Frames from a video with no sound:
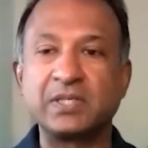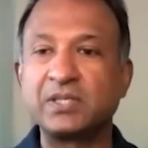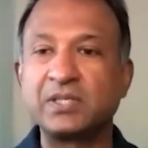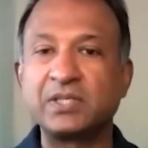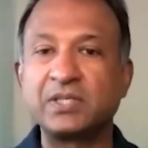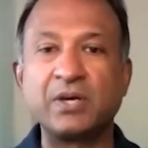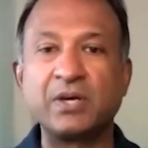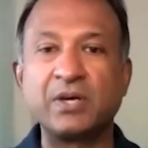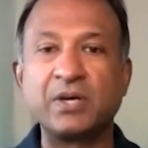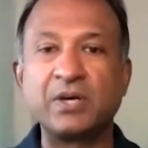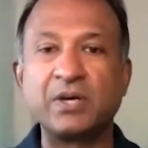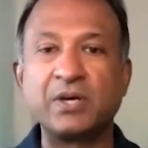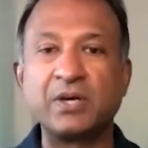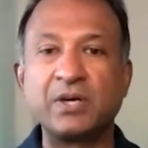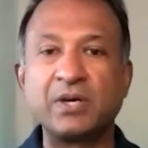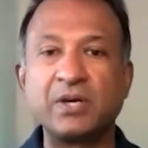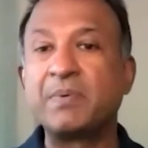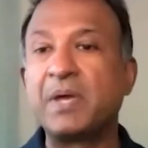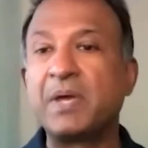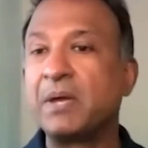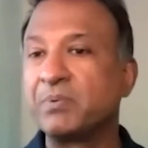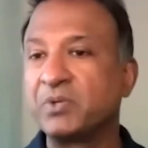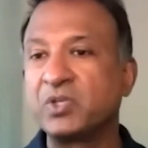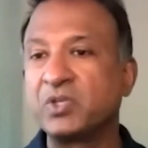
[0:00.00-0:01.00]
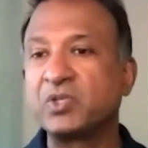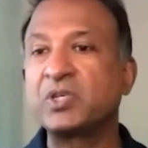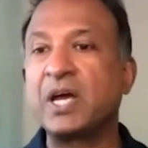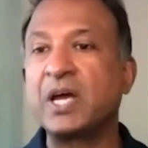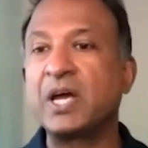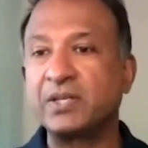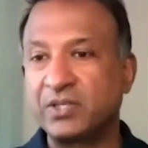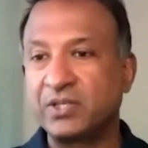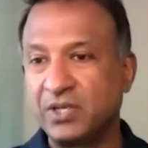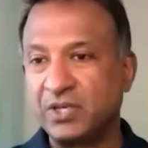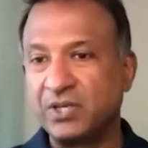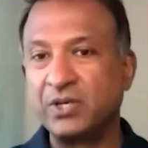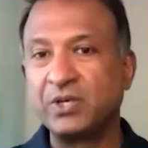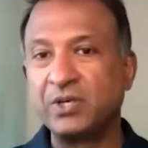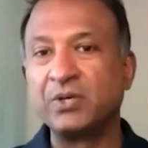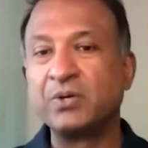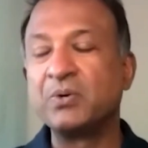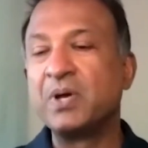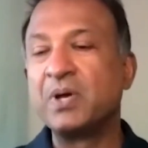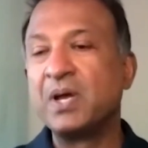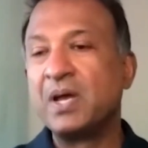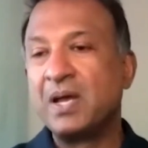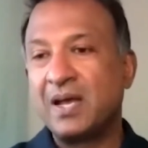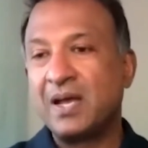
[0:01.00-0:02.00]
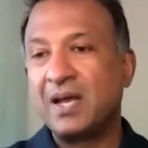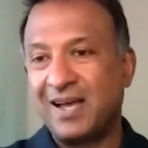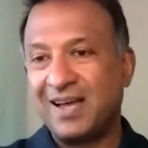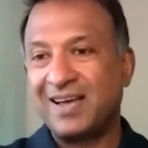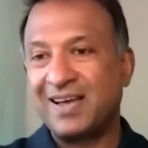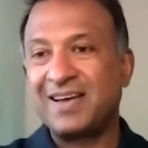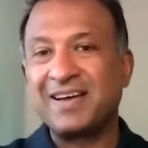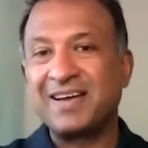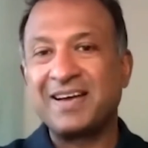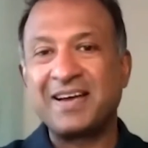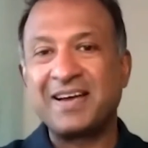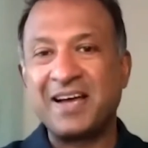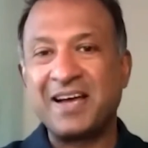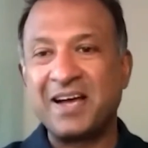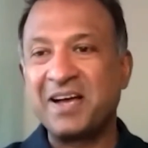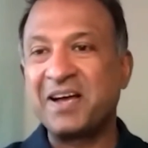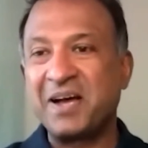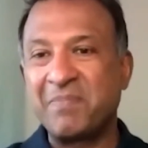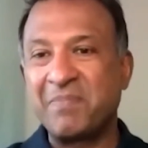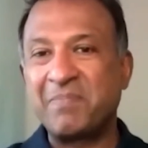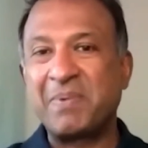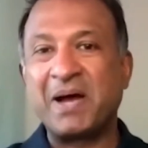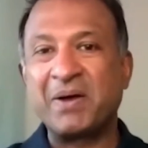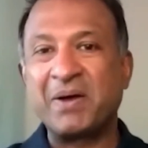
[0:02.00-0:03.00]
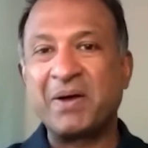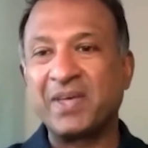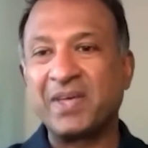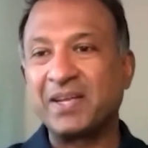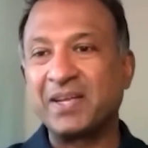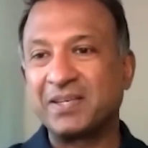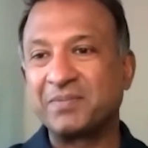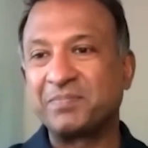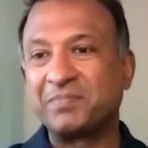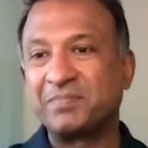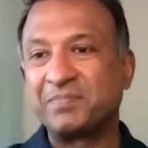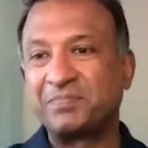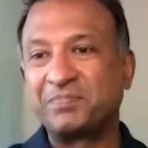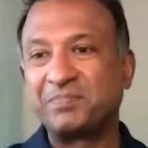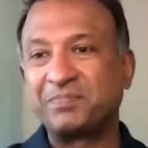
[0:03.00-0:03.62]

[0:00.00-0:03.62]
And so it's great to be able to chat to you about that.